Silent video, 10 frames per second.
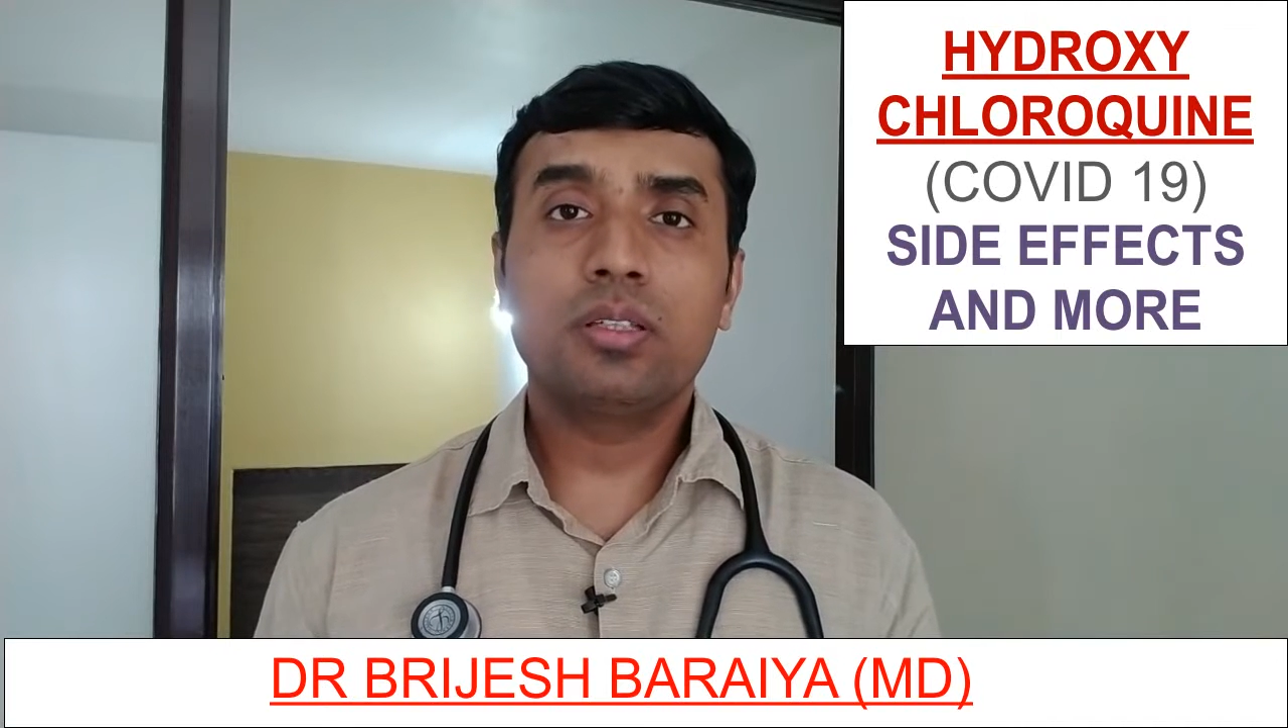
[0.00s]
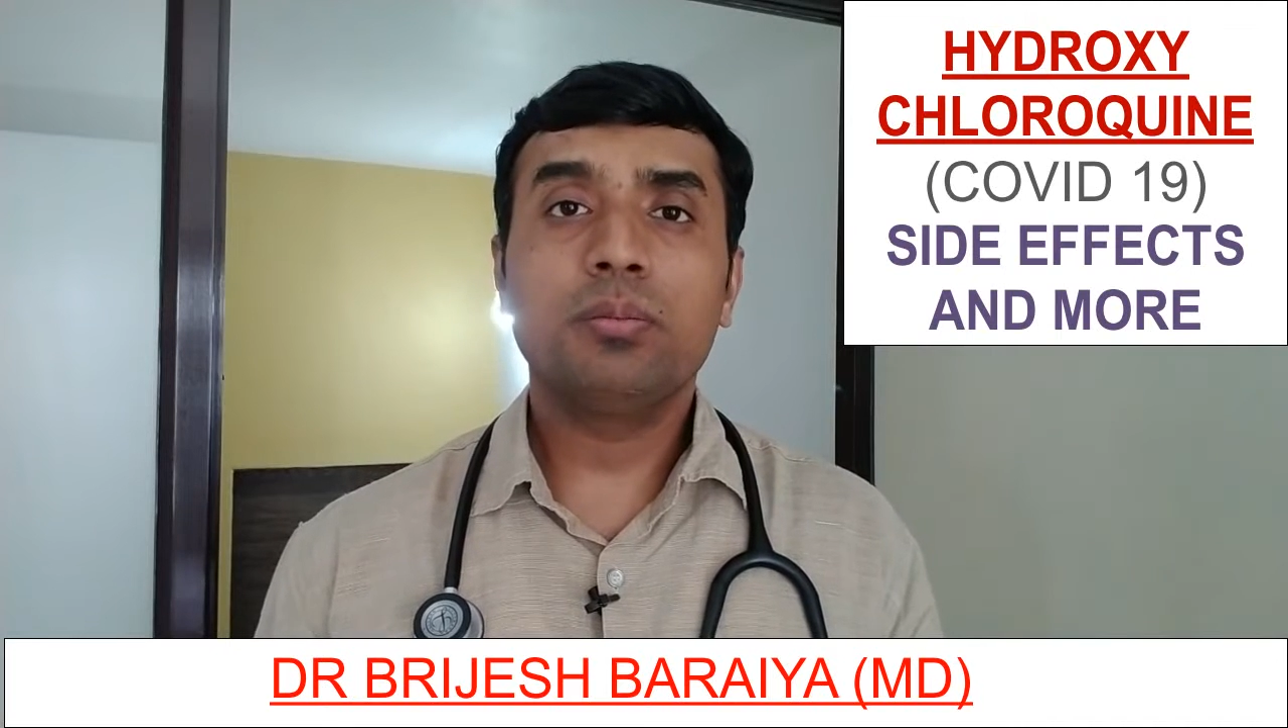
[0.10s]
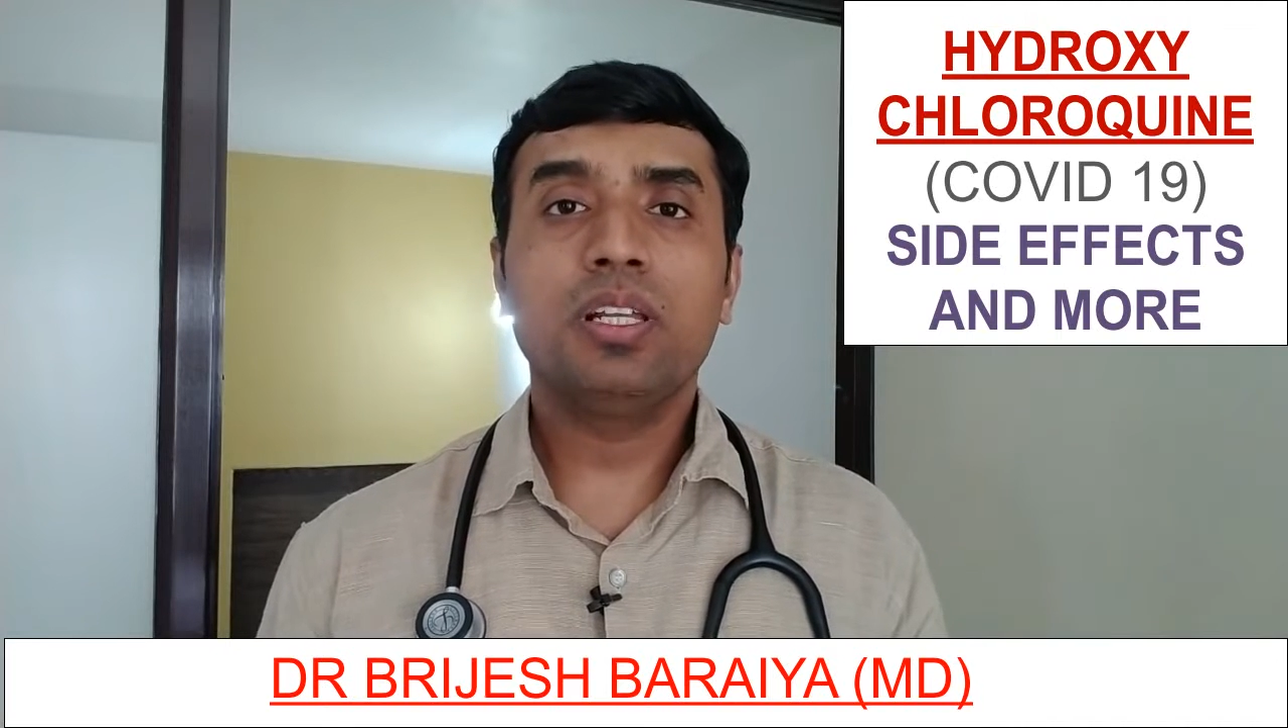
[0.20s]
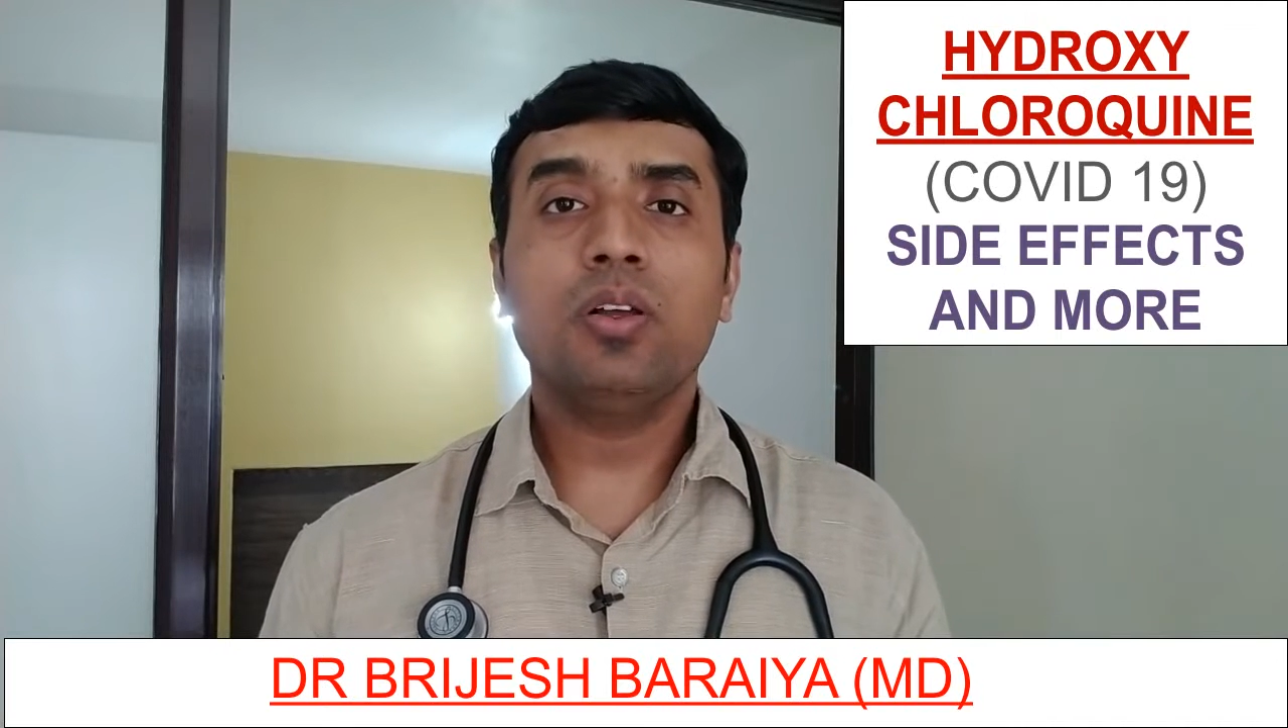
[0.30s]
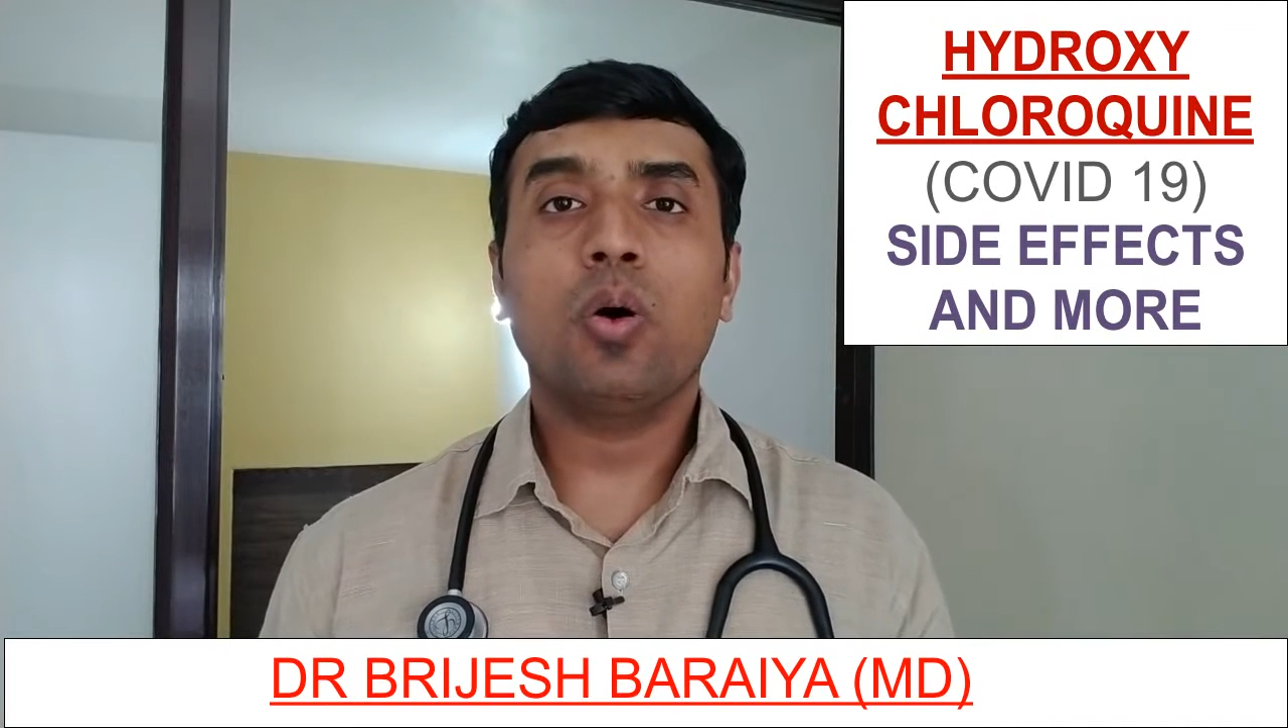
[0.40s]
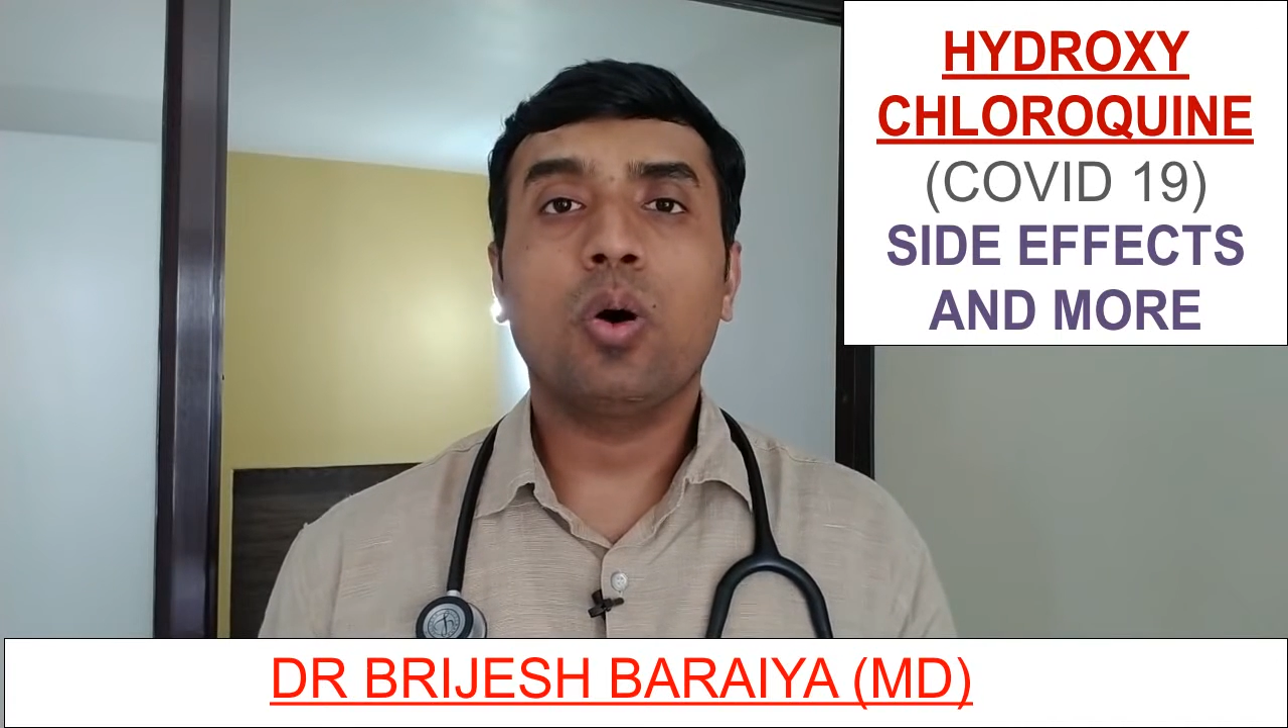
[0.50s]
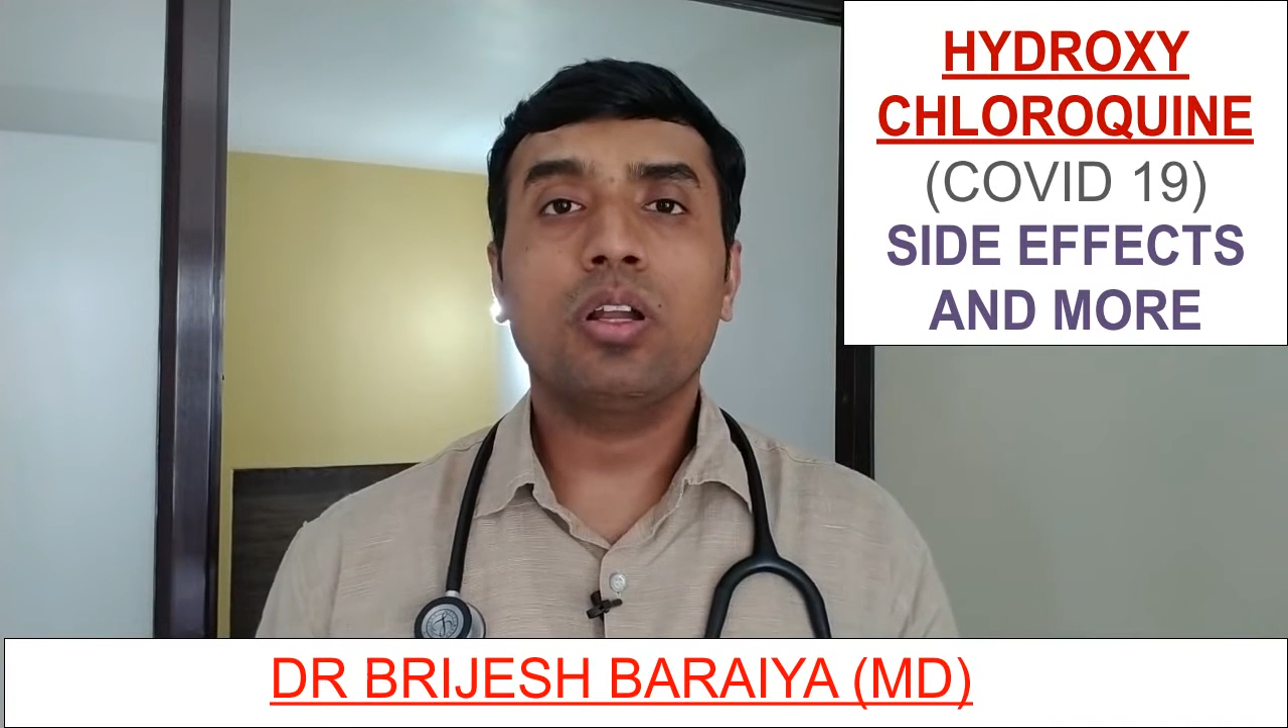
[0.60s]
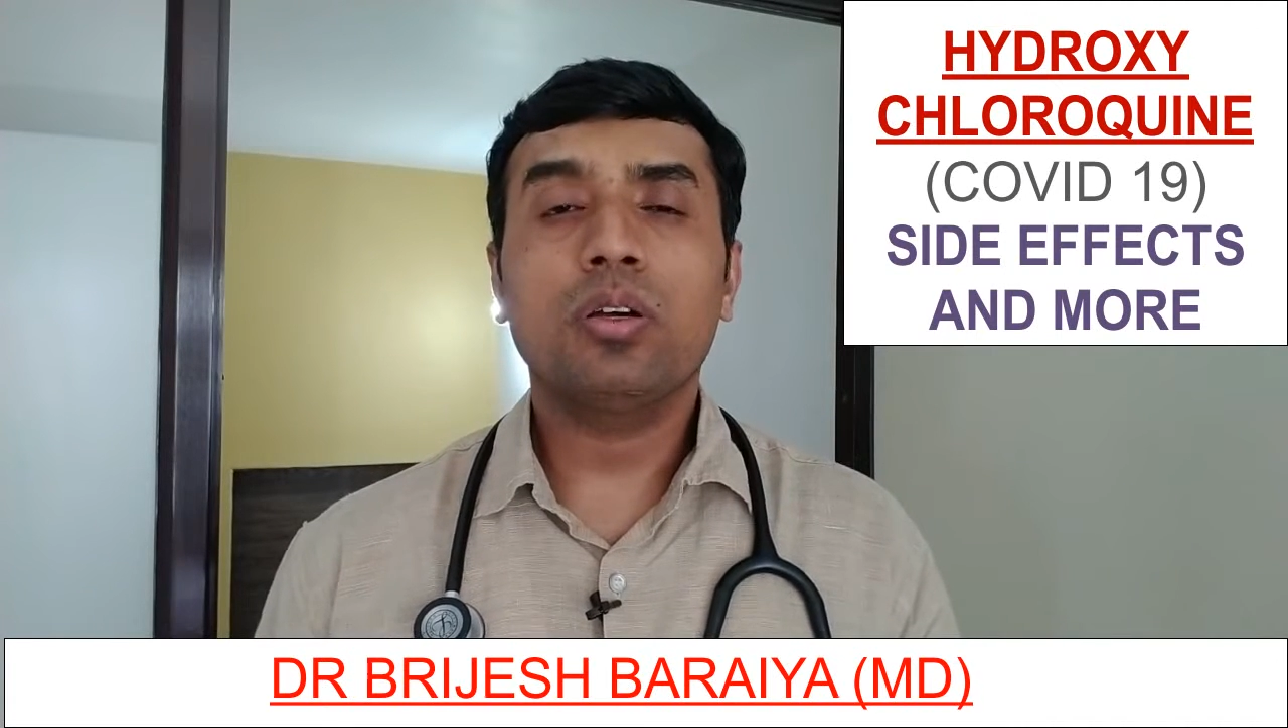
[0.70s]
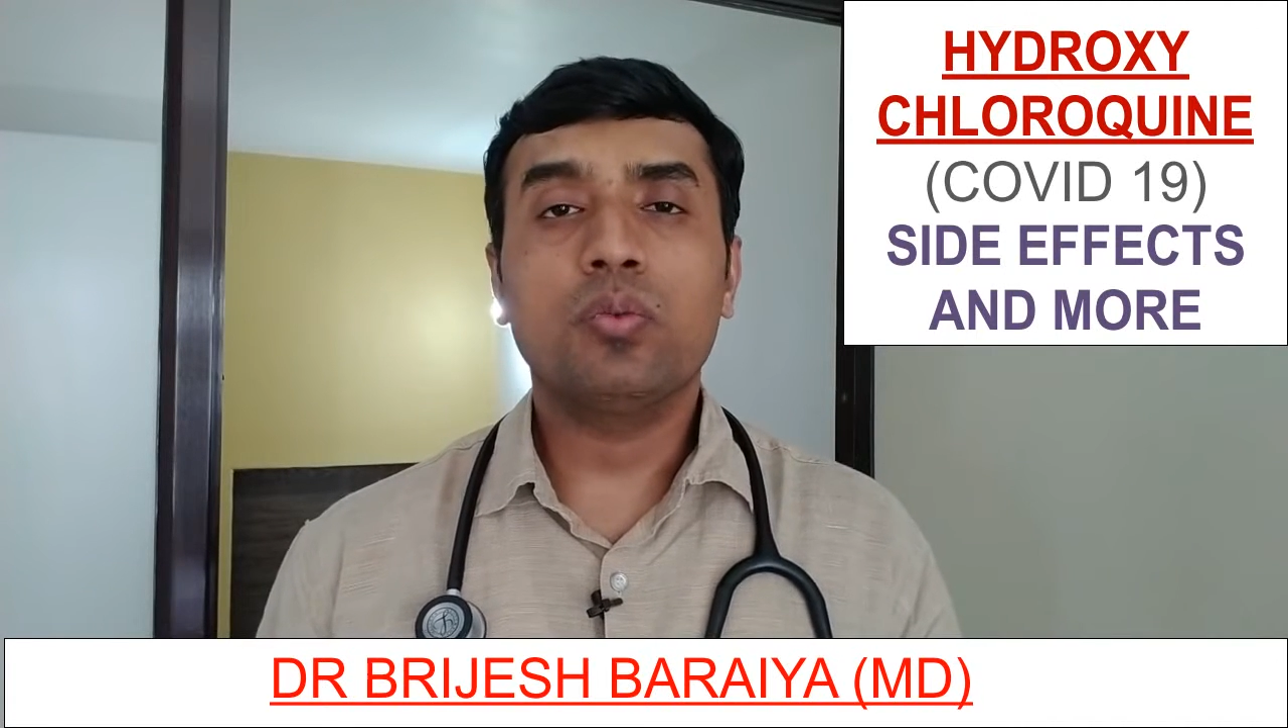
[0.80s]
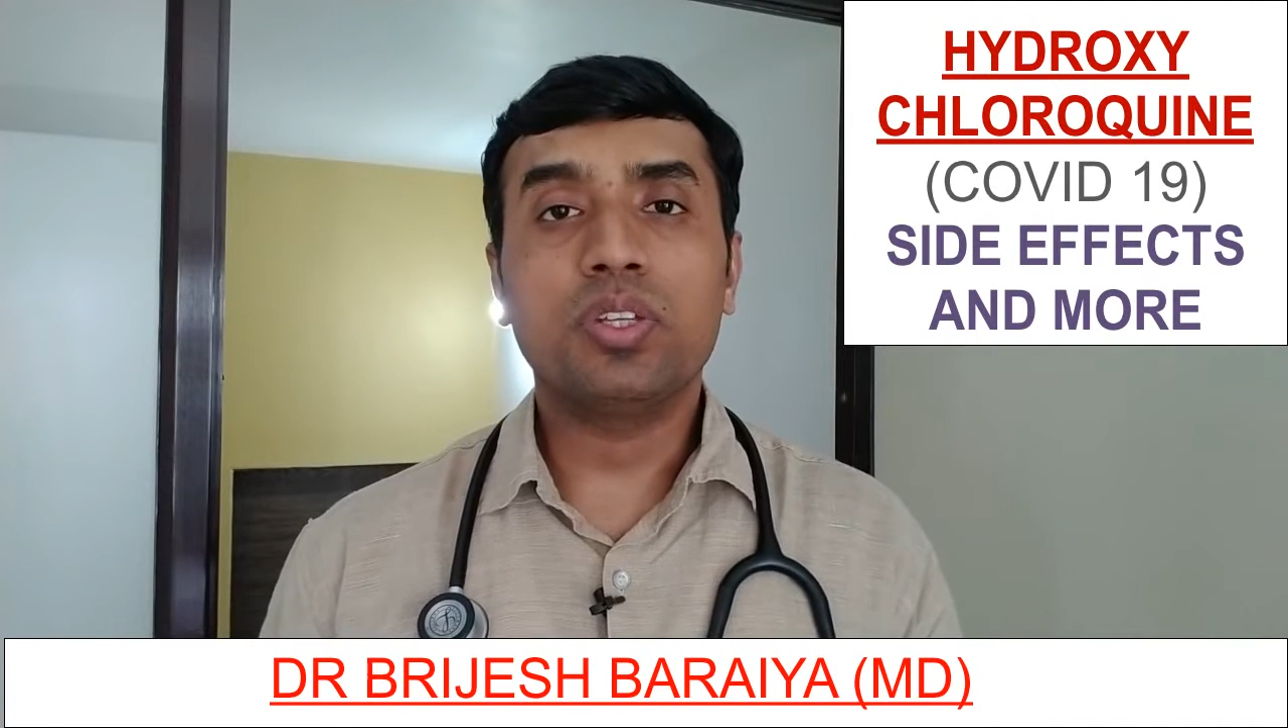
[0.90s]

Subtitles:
the meal or